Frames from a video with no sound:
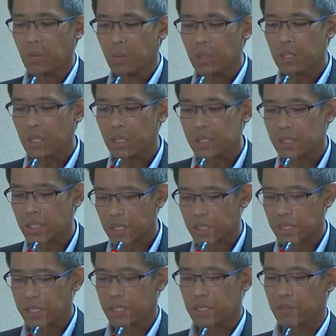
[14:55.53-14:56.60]
will consider
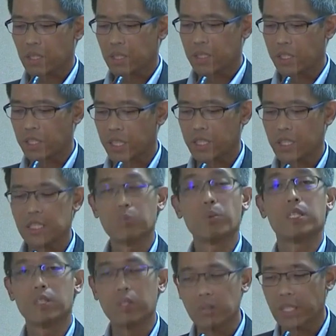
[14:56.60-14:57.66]
these suggestions
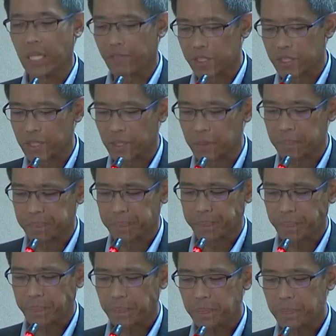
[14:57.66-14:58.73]
with due gravity.
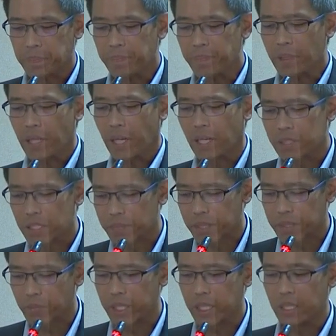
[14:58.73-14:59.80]

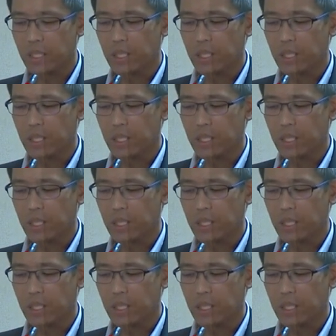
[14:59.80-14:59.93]
Ultimately,